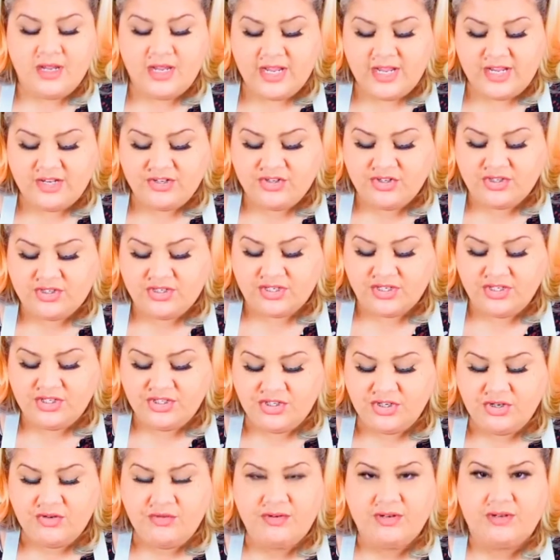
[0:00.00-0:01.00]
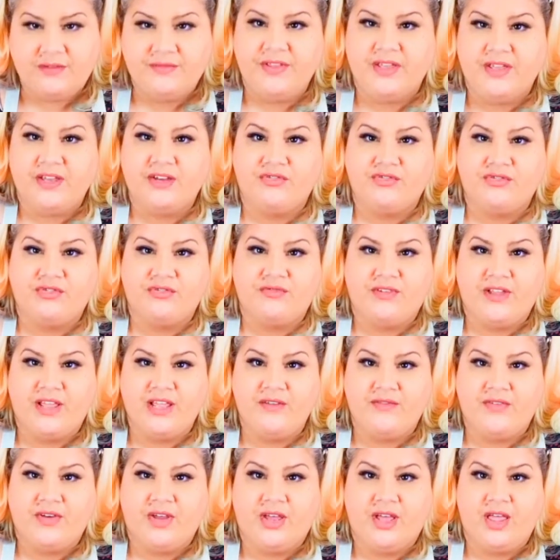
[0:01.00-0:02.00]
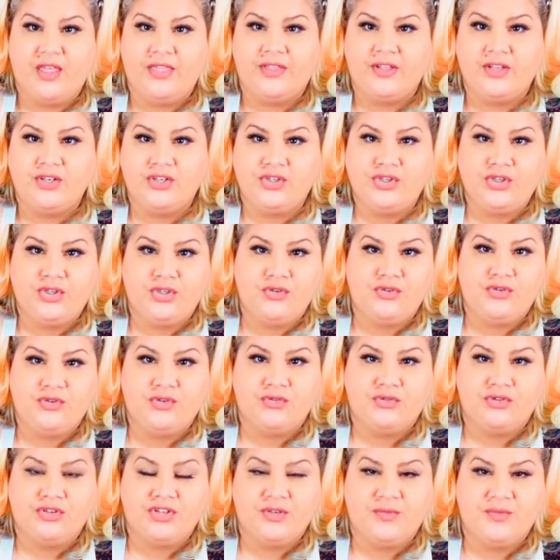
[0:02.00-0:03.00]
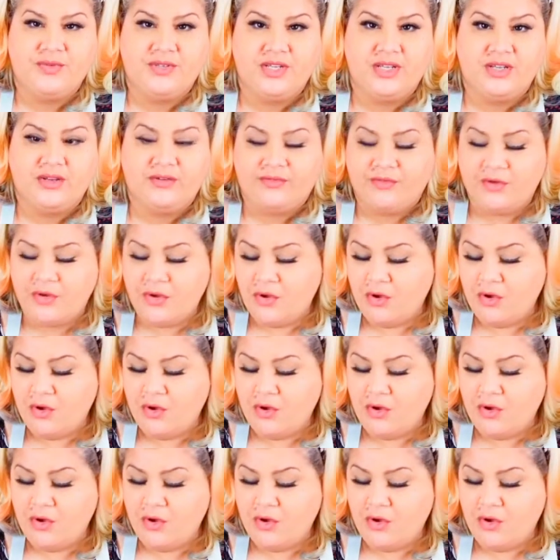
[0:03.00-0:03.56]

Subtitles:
It's just I do love the extra flavour that 2 stock cubes give